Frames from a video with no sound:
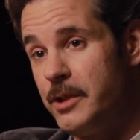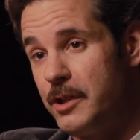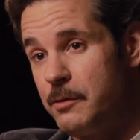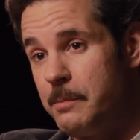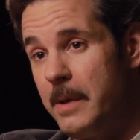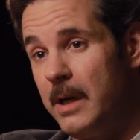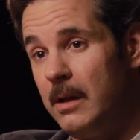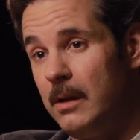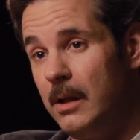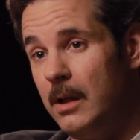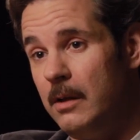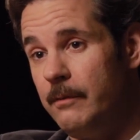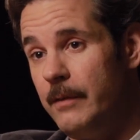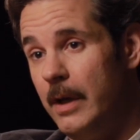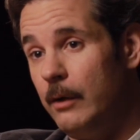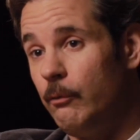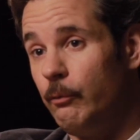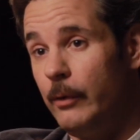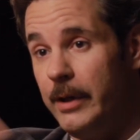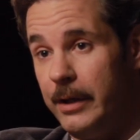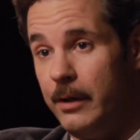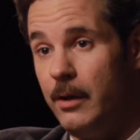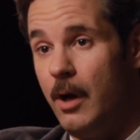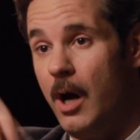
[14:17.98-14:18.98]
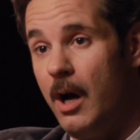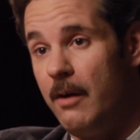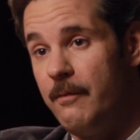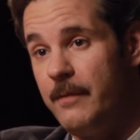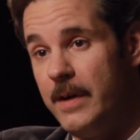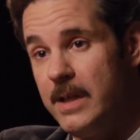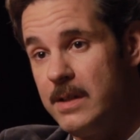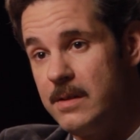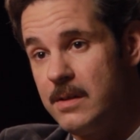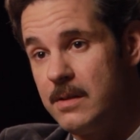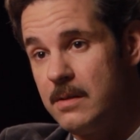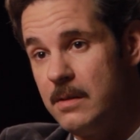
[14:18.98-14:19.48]
judgmental of and written
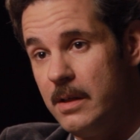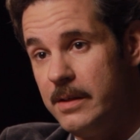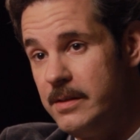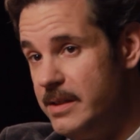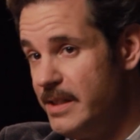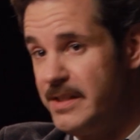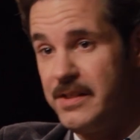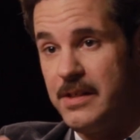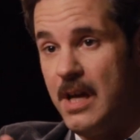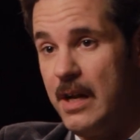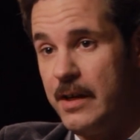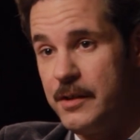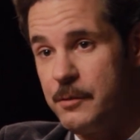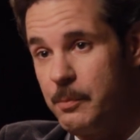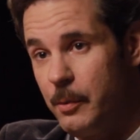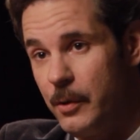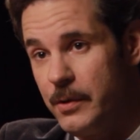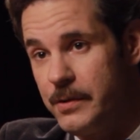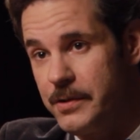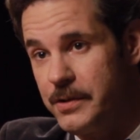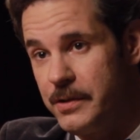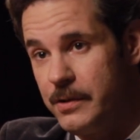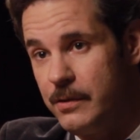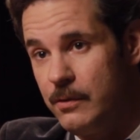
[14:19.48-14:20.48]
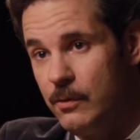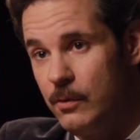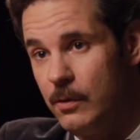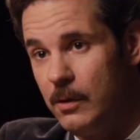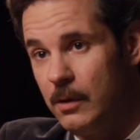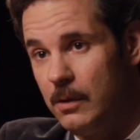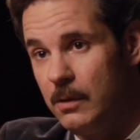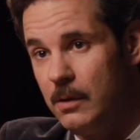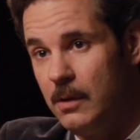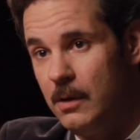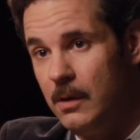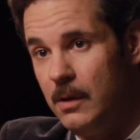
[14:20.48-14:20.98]
off as a dishonest person
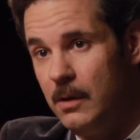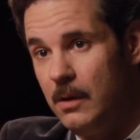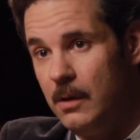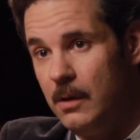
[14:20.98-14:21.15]
or?